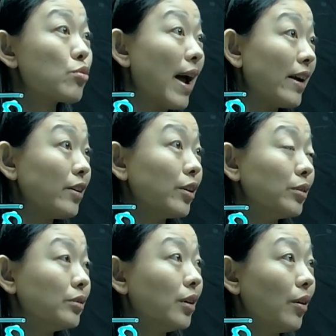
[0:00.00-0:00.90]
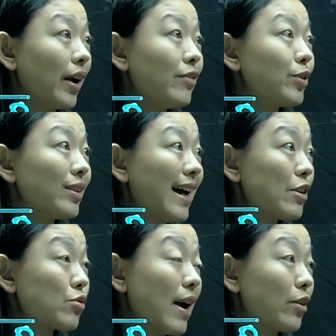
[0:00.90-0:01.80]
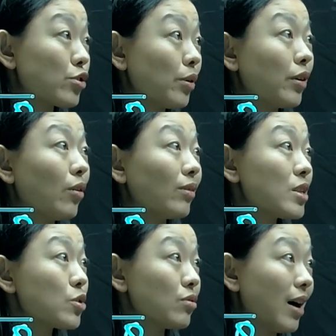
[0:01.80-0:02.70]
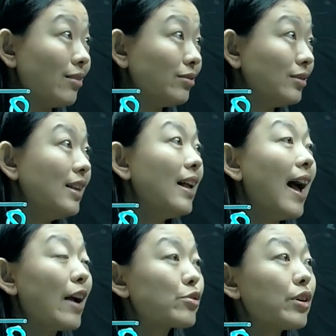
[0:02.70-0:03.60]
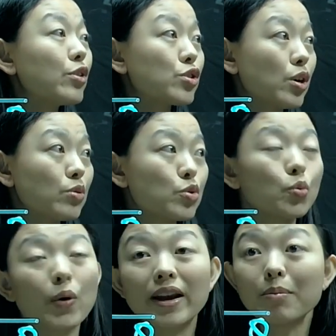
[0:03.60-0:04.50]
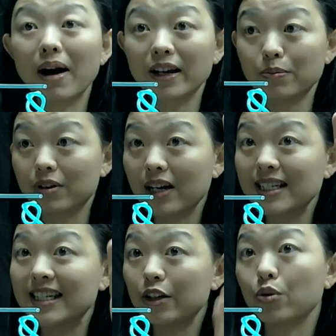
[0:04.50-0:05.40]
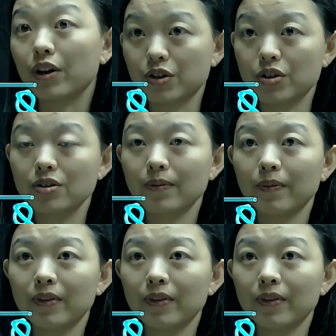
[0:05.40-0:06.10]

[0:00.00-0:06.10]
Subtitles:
triangle, okay, for that triangle showing on this graph, actually shows when the market price decrease,